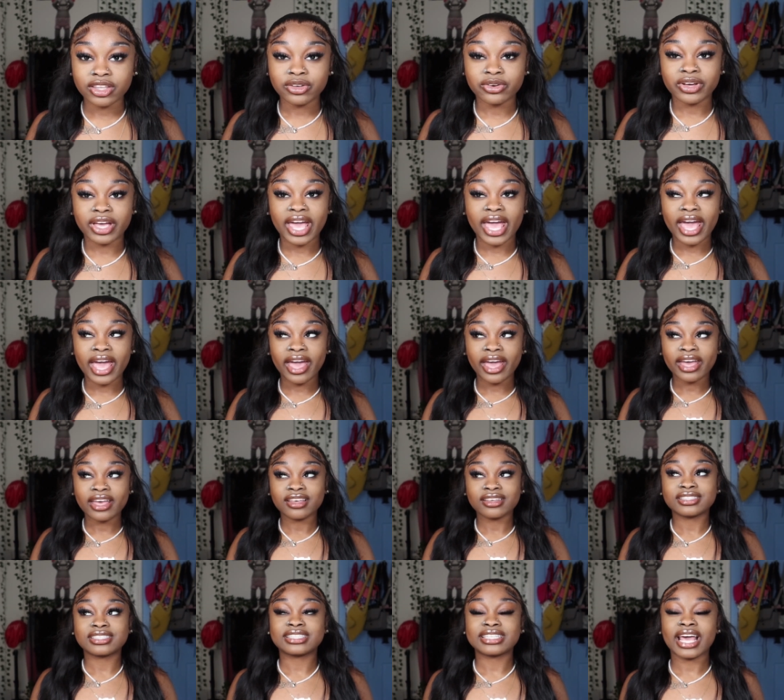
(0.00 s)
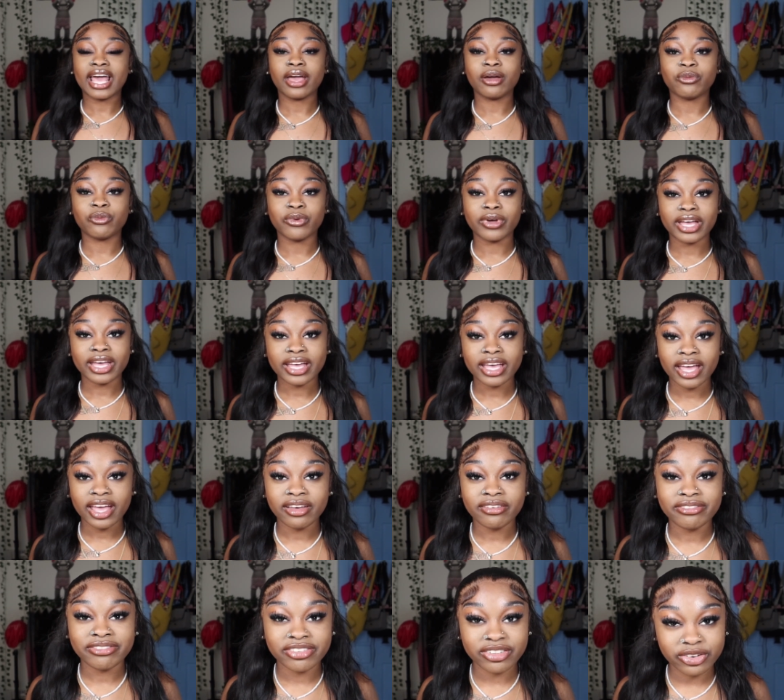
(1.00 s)
you can't say wig
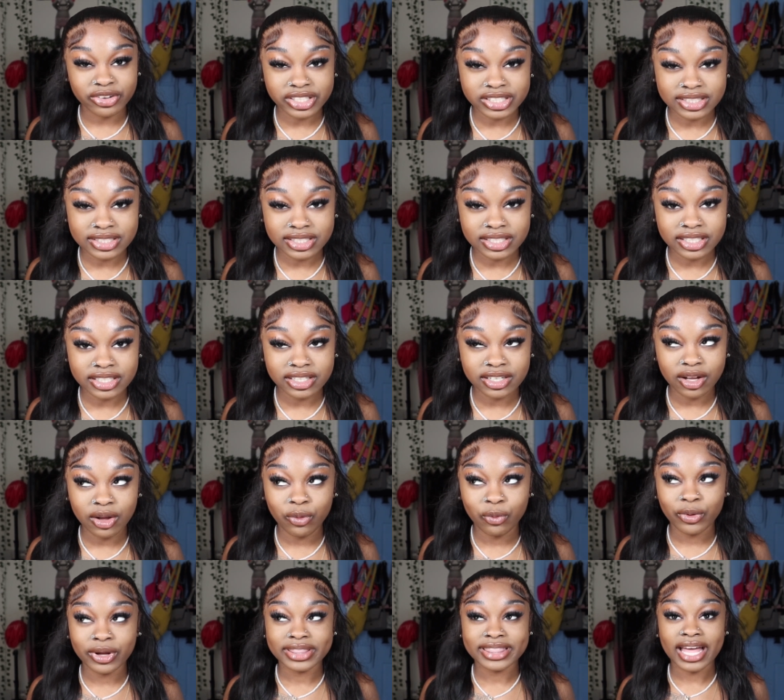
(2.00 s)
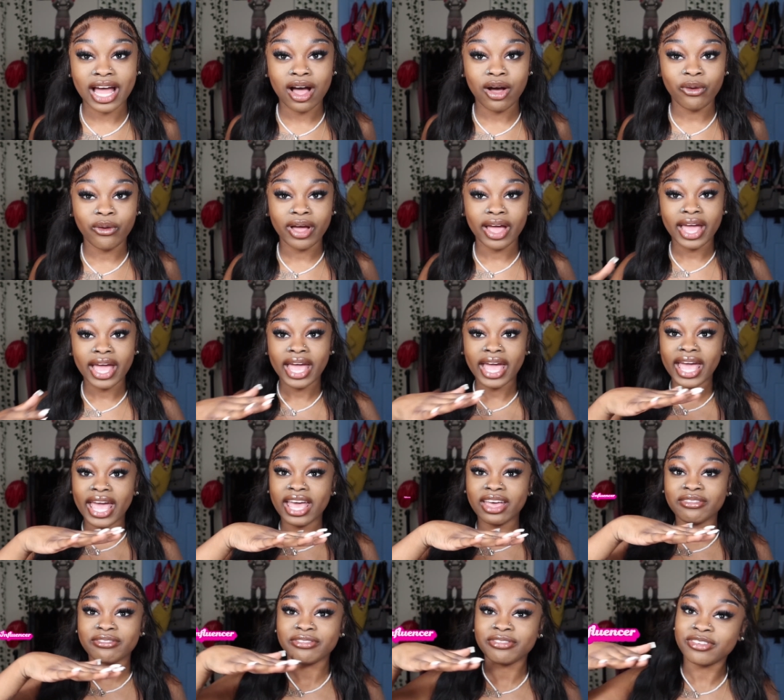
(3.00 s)
influencer without
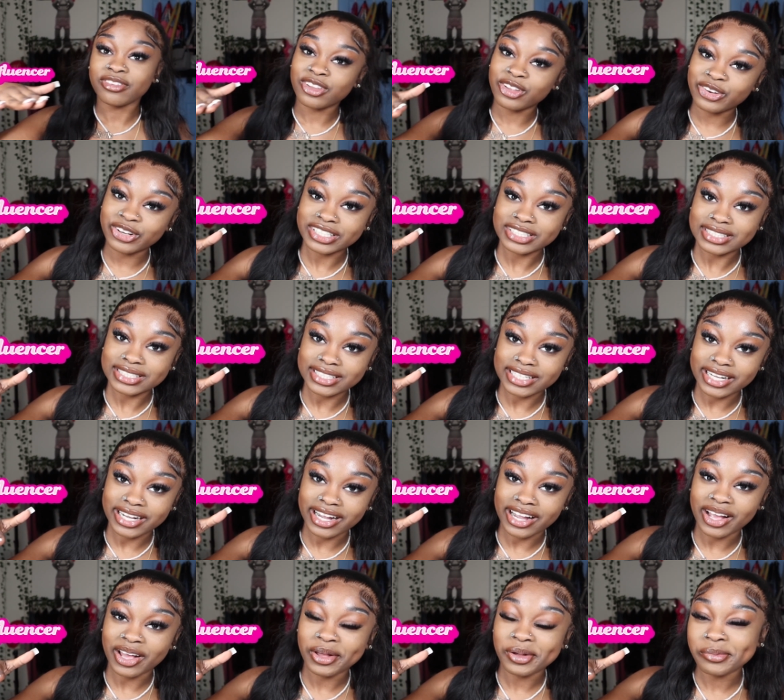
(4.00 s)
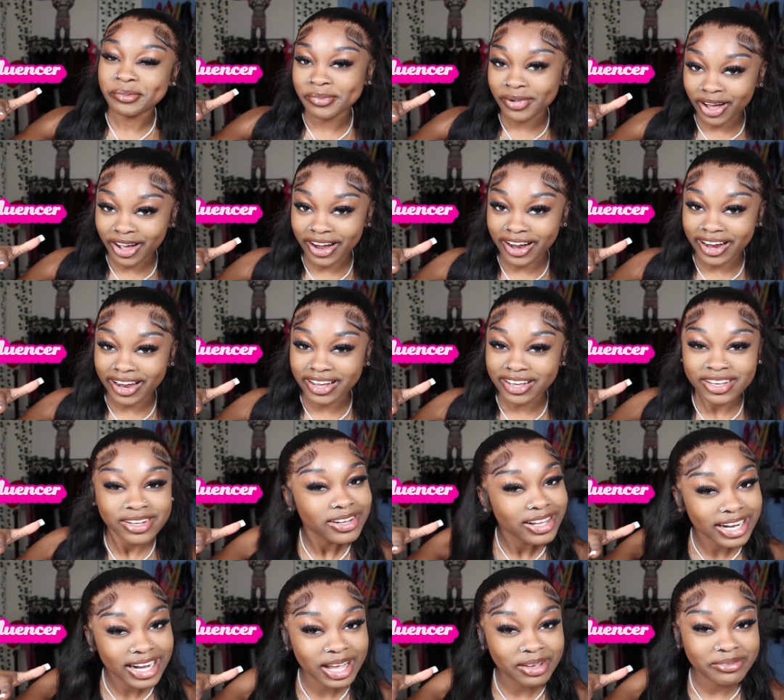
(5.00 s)
influencer part you
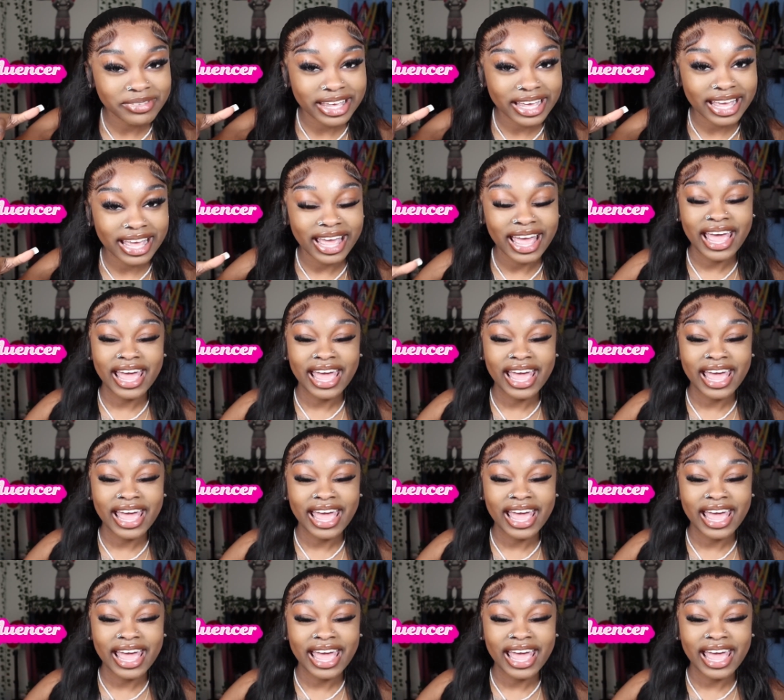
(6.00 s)
know what i mean